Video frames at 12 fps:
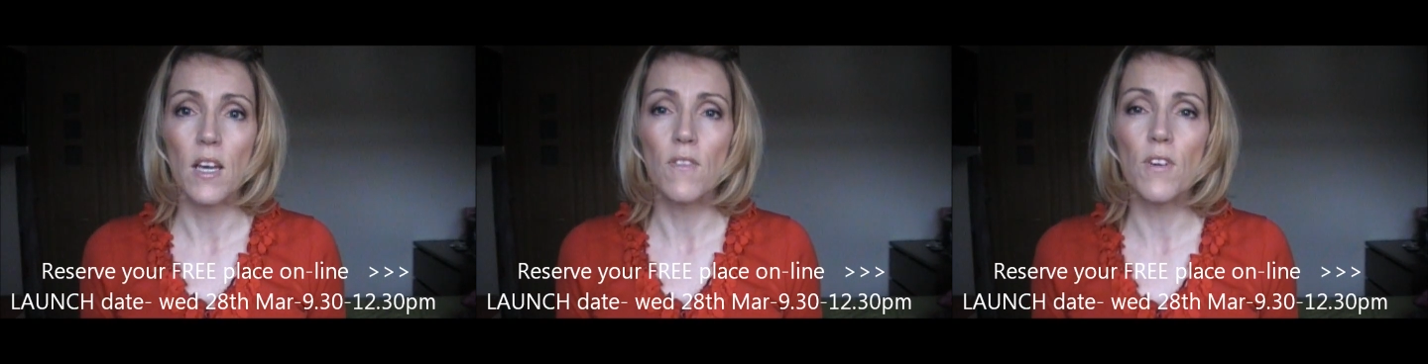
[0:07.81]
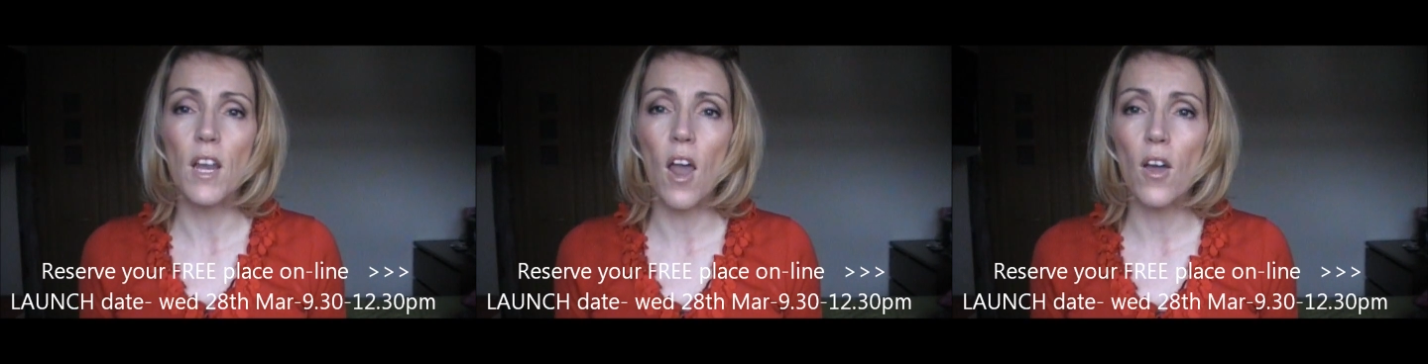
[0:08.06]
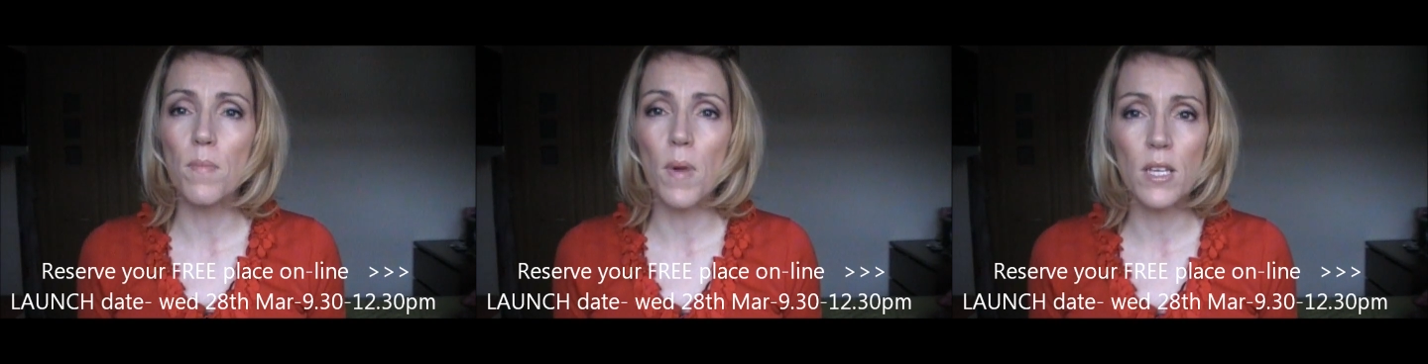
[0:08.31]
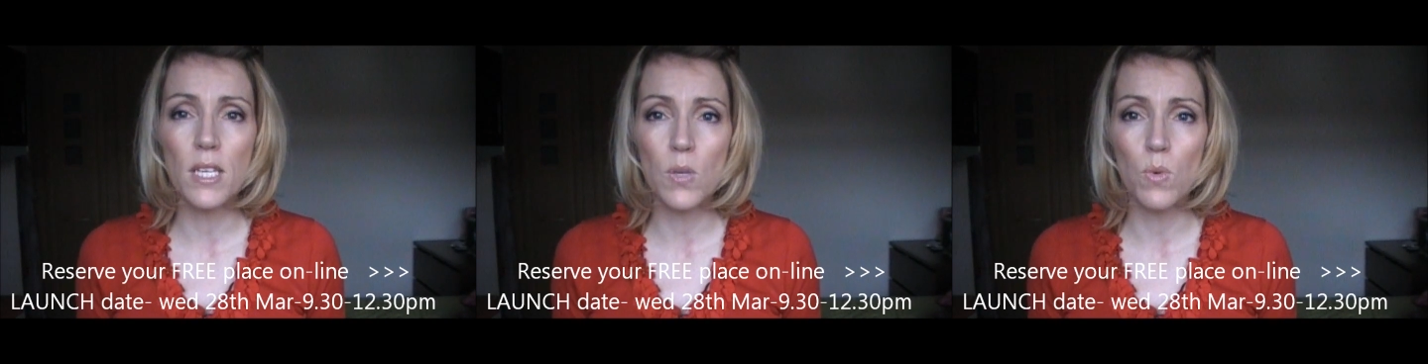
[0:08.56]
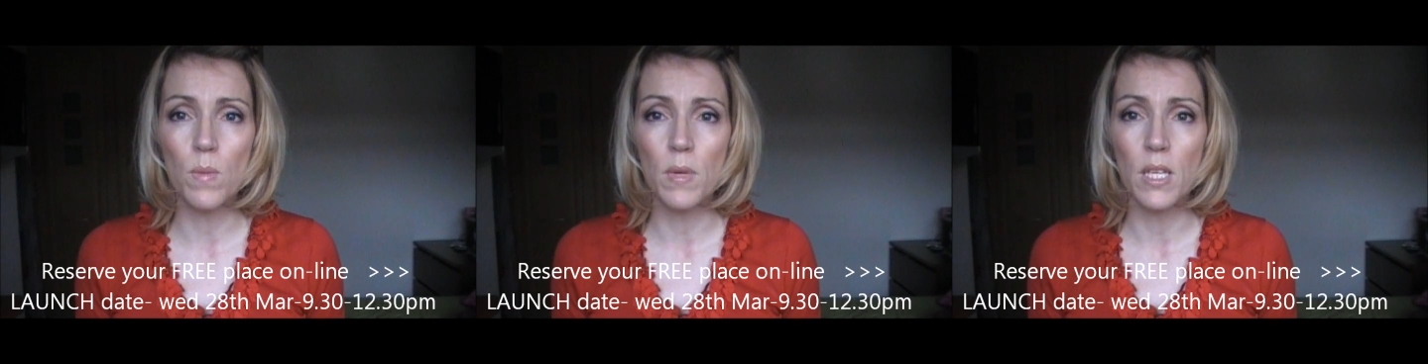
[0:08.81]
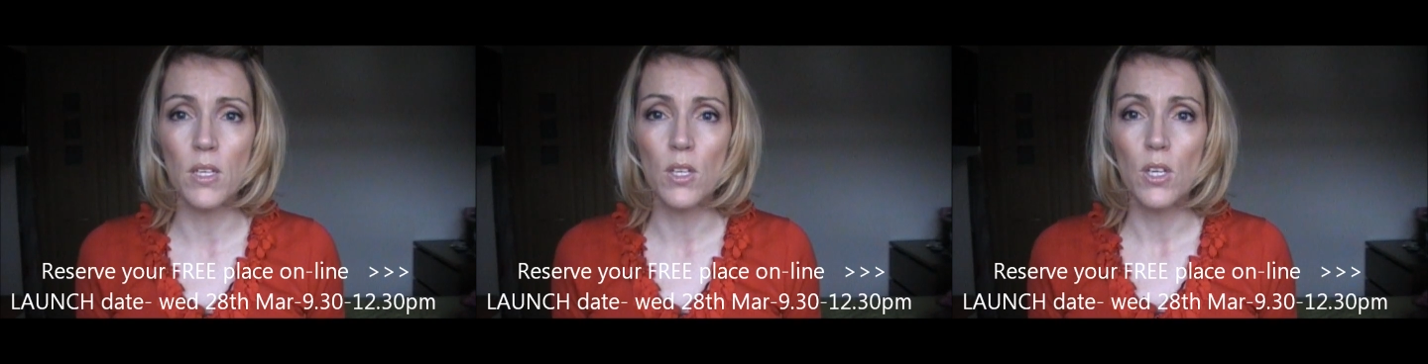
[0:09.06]
for like minded
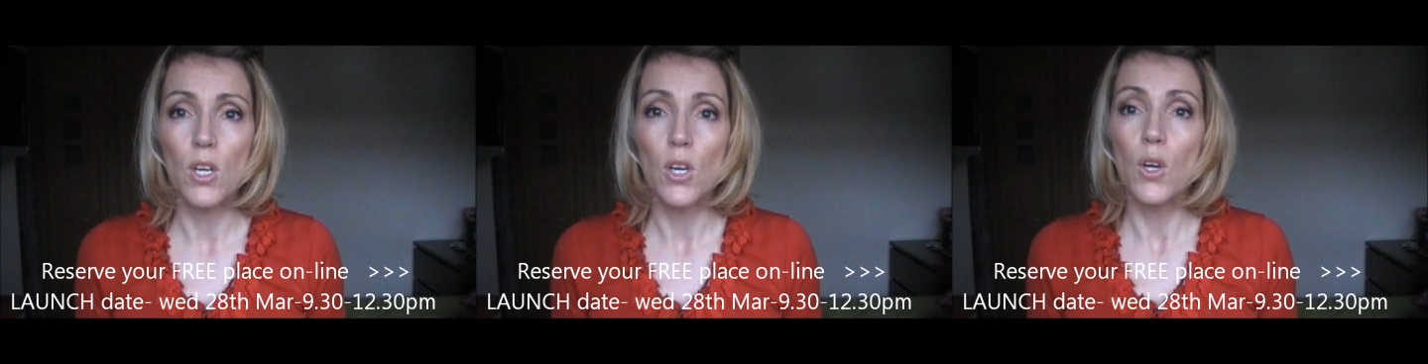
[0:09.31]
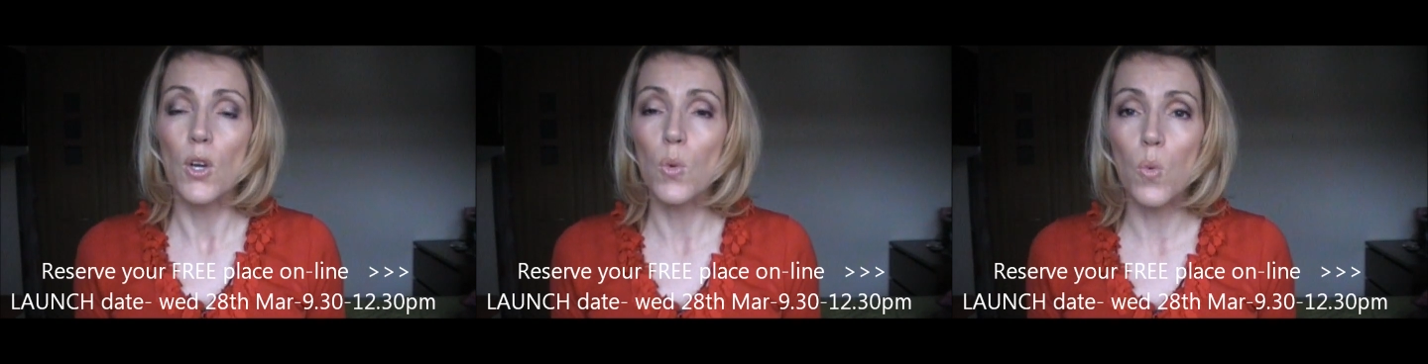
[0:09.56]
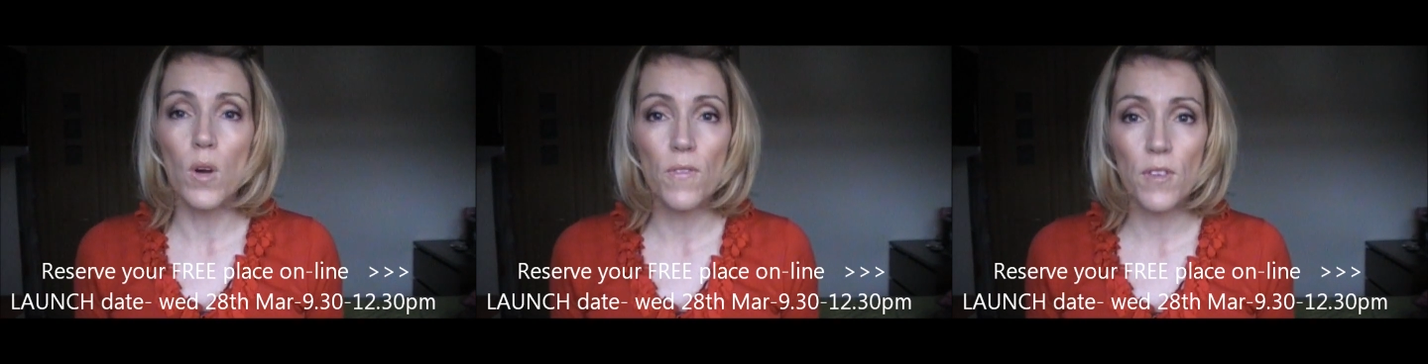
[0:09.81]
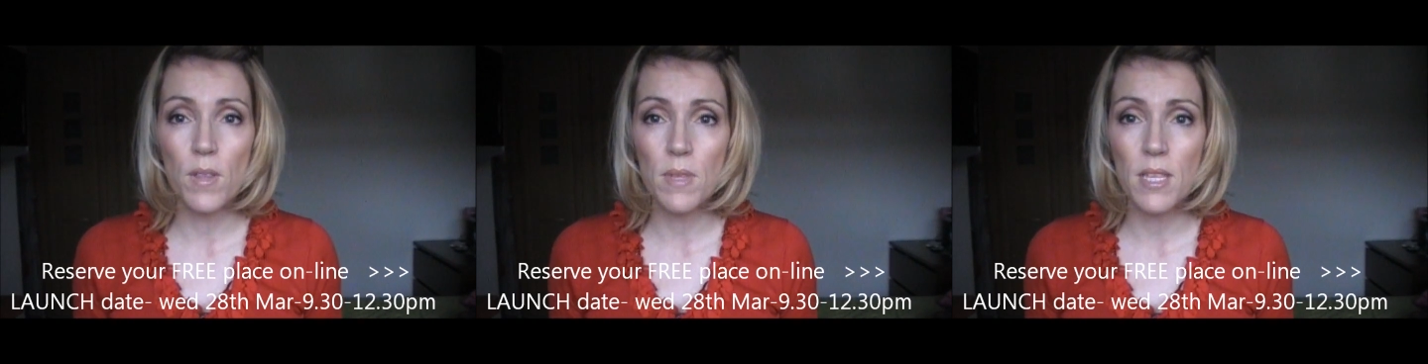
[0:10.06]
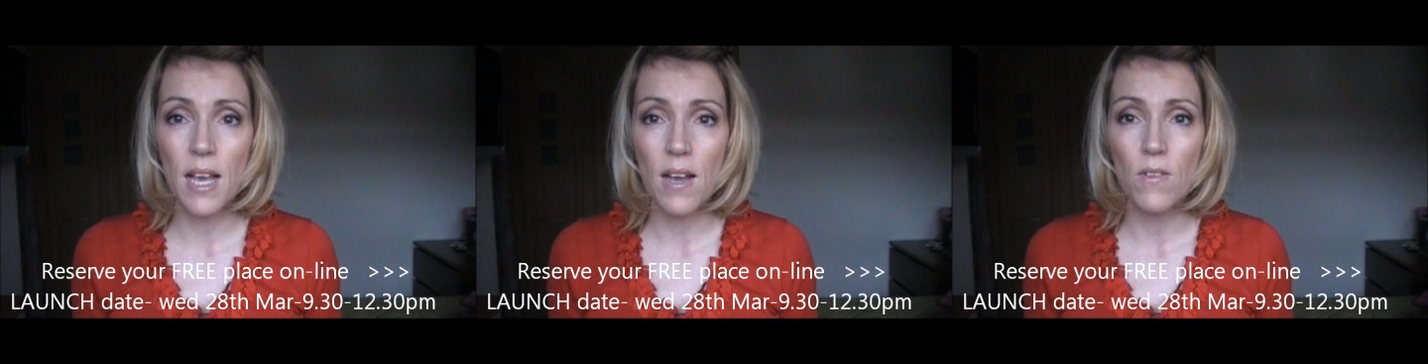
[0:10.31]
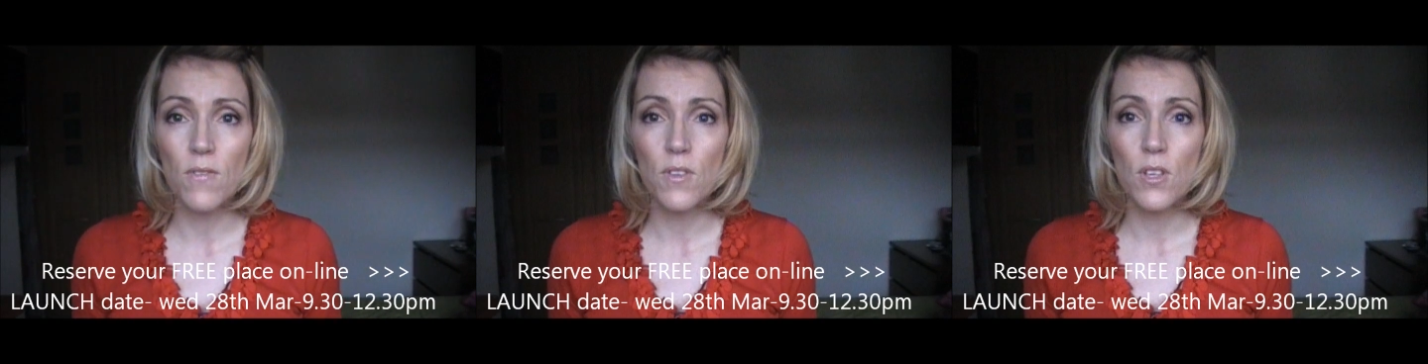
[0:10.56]
women who work for
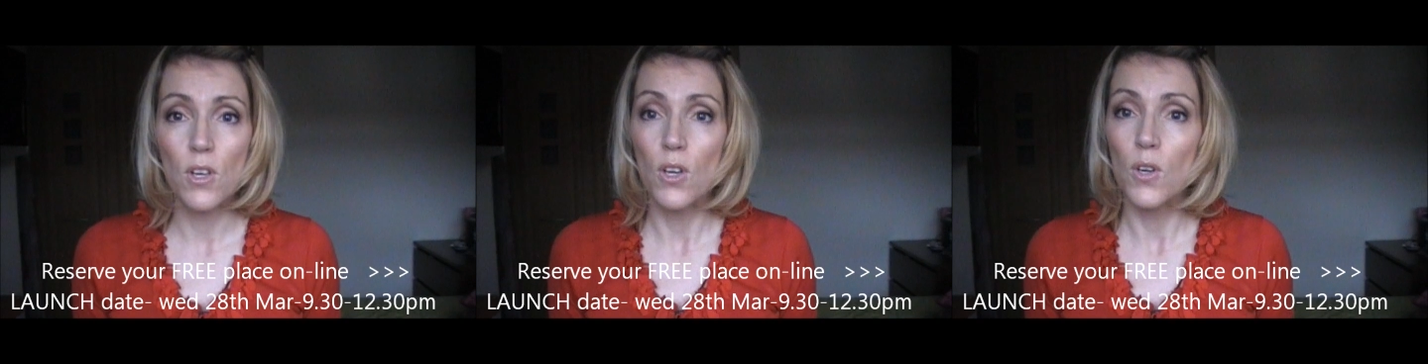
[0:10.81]
themselves,